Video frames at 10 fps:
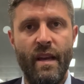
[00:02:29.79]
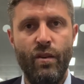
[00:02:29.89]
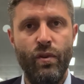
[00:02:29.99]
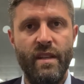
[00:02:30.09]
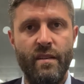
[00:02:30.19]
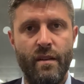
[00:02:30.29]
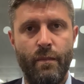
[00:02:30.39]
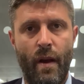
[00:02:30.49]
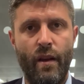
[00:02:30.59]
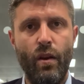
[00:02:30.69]
increased
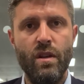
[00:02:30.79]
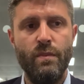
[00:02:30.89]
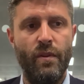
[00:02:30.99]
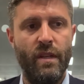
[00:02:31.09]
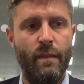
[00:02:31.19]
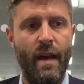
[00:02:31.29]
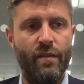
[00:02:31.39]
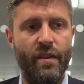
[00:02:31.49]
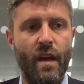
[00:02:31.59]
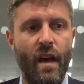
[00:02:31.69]
by a corresponding amount